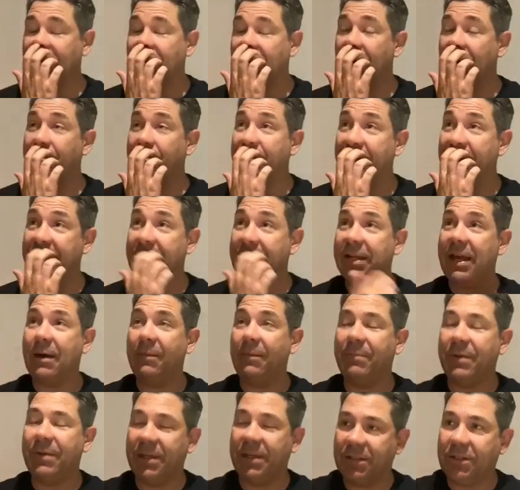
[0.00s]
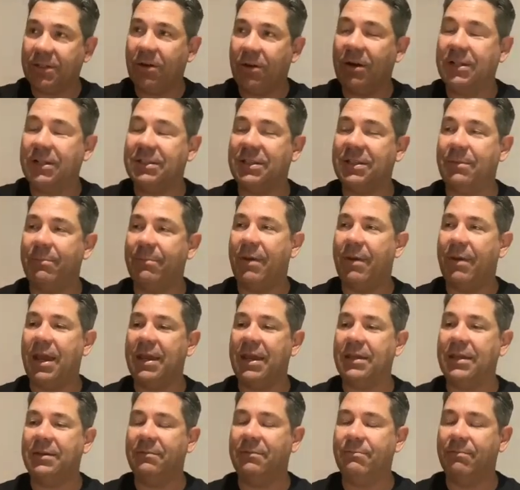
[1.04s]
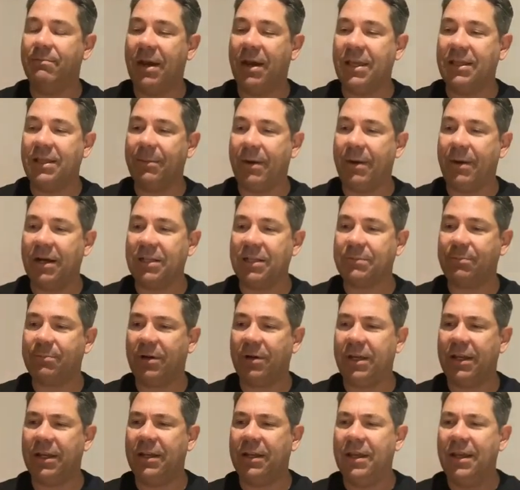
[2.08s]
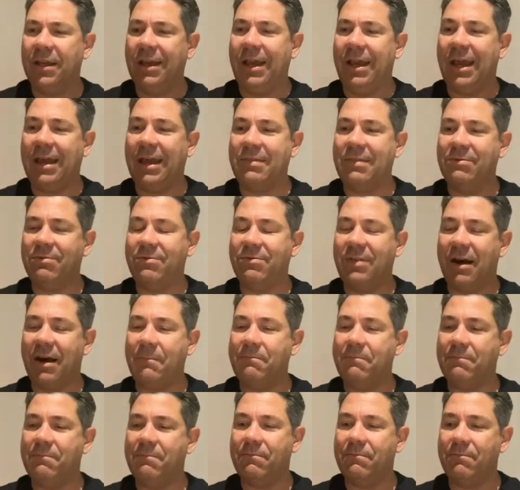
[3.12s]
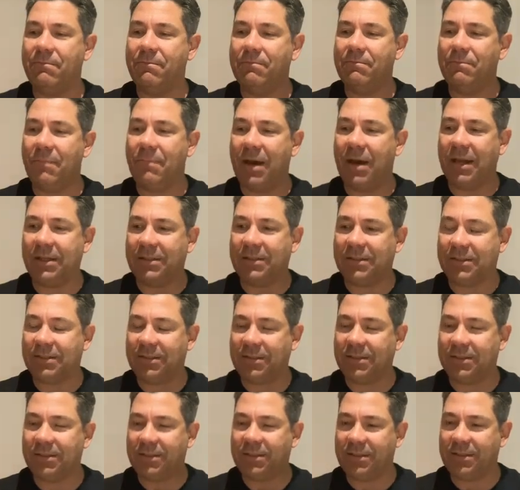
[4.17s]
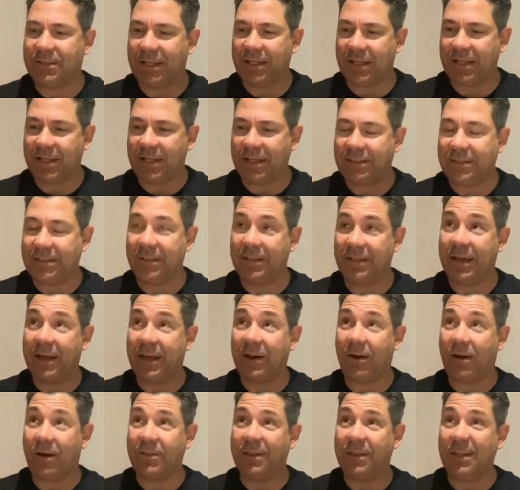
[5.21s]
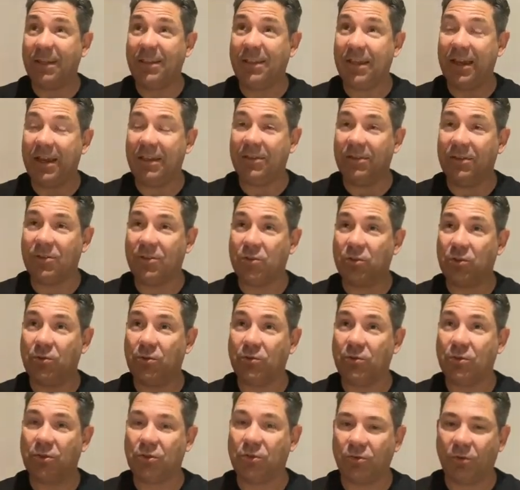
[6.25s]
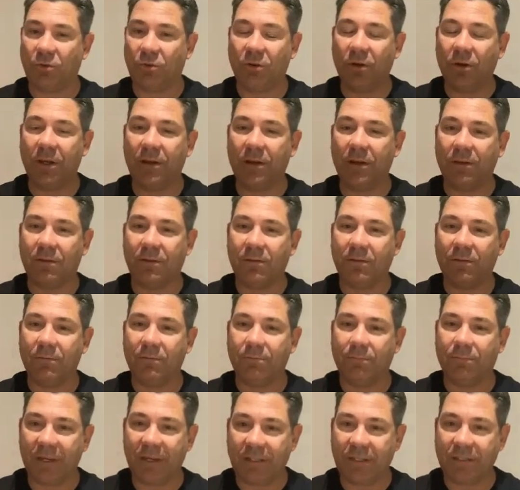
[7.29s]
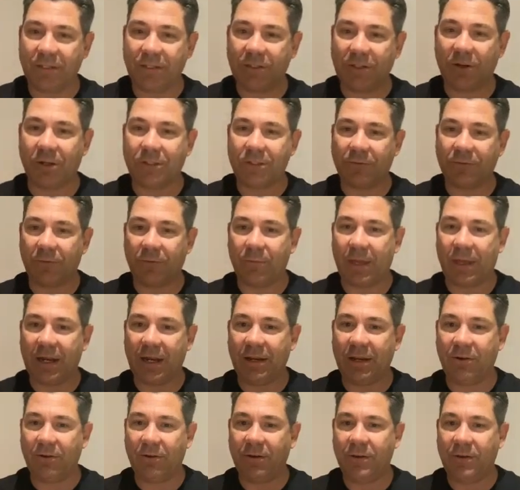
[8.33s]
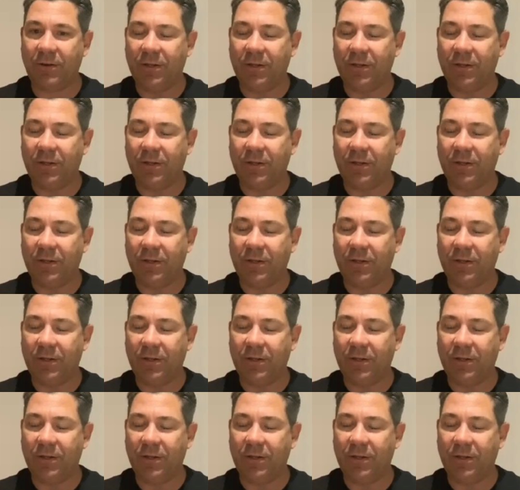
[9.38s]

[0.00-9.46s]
Be Here Now B-sides that made the Master Plan. and that makes sense in that I think they're the two stronger B-sides from that era.